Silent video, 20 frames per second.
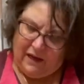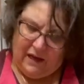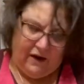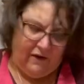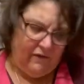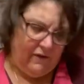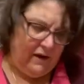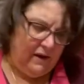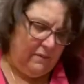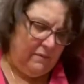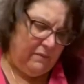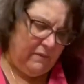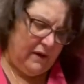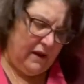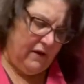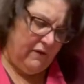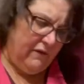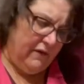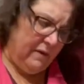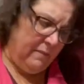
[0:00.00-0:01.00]

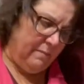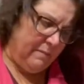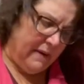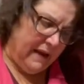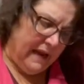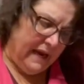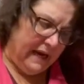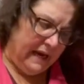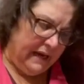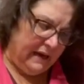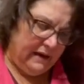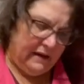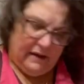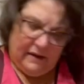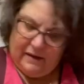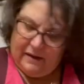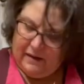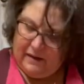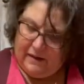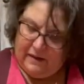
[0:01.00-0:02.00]
every bite
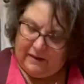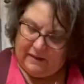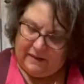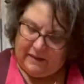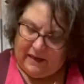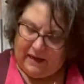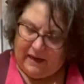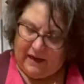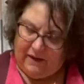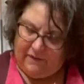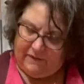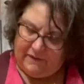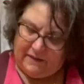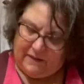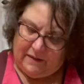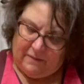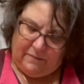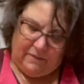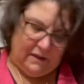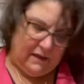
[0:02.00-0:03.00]
to have
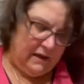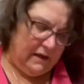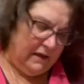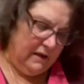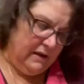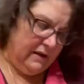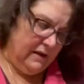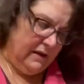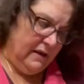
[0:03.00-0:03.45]
something.